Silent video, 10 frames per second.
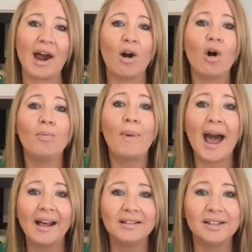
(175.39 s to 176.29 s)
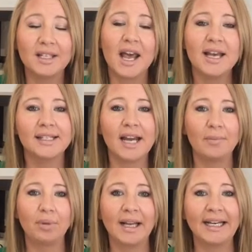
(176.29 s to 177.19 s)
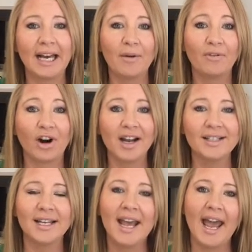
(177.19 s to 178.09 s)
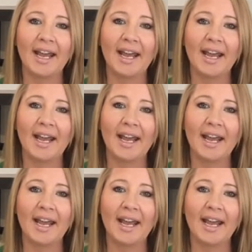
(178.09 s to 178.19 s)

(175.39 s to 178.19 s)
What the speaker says: our old patterns start playing up for us,